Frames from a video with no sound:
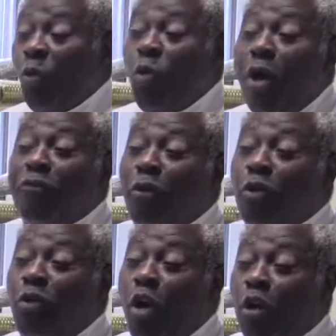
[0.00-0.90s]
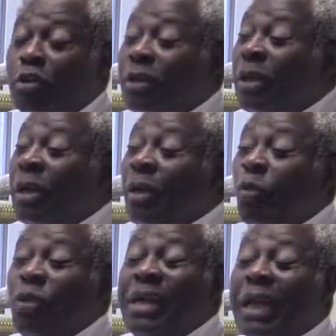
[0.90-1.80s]
Work for God
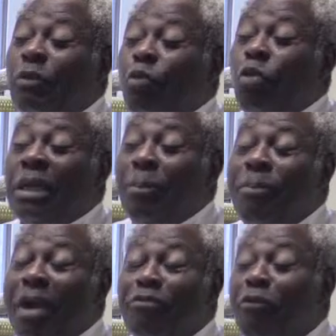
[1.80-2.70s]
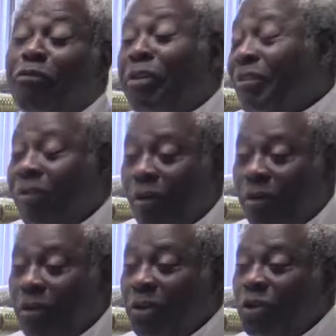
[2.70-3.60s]
without looking back for favor.
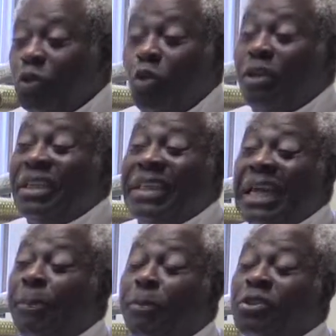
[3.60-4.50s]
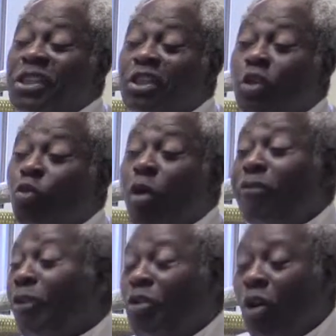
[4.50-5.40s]
You don't need any position to
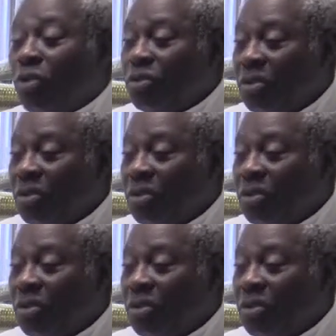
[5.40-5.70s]
work for God.